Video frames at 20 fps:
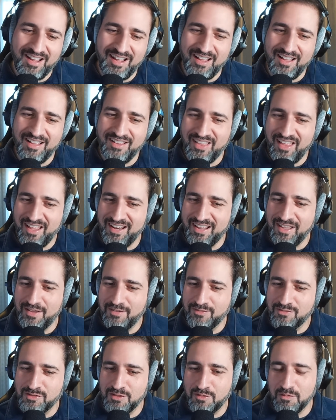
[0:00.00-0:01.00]
A lot of
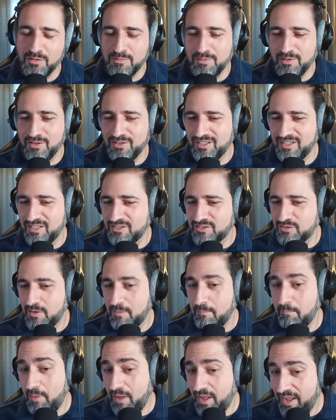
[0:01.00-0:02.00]
ifs that we're building
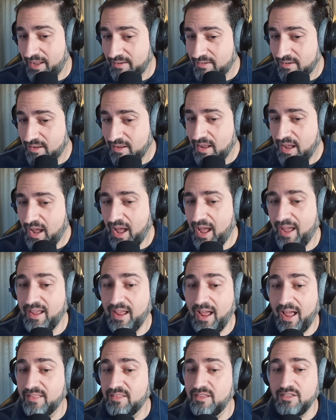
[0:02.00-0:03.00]
into it. But
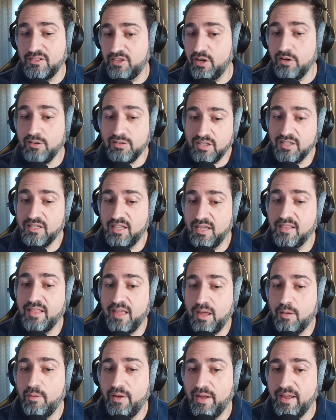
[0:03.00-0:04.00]
I think they're thinking
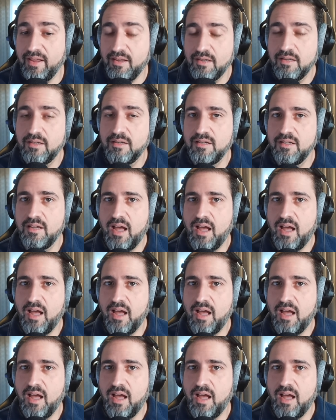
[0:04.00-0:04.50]
that way.